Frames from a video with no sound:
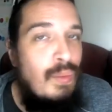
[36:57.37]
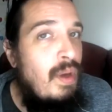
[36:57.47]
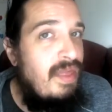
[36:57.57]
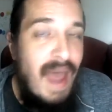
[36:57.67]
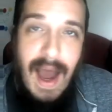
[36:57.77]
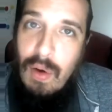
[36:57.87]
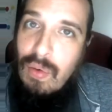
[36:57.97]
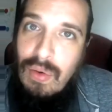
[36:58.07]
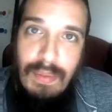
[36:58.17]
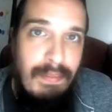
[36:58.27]
without
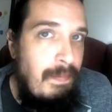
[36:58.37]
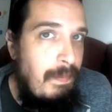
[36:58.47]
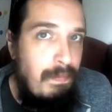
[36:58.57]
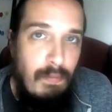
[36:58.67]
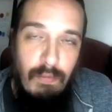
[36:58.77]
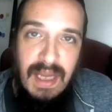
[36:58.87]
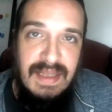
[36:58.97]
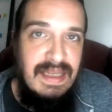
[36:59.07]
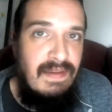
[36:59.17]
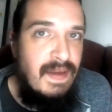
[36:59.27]

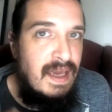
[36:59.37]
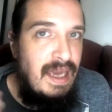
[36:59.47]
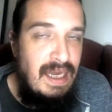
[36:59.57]
receiving